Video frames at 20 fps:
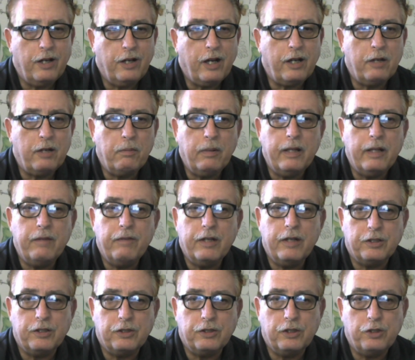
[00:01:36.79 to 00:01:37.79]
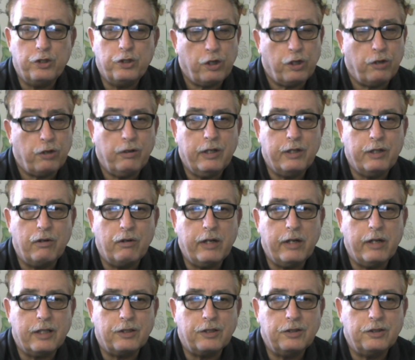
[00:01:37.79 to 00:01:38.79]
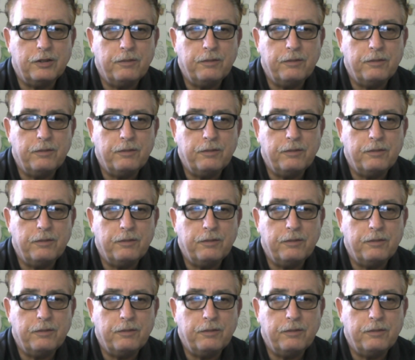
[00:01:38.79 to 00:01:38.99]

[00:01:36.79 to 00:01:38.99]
not going to believe this, sugary drinks